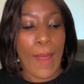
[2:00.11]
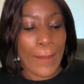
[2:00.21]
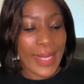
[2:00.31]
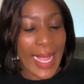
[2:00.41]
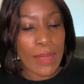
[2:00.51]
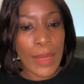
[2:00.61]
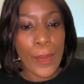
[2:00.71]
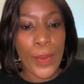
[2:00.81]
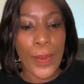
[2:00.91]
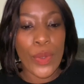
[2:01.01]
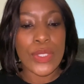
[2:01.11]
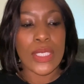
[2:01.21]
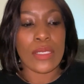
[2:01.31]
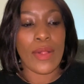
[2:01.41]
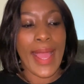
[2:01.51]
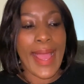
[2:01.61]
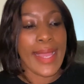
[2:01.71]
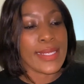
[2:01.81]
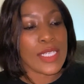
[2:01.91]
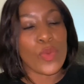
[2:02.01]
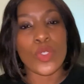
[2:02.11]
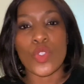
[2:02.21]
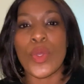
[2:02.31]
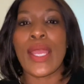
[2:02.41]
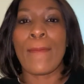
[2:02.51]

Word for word: But I had my proposal and it was doing a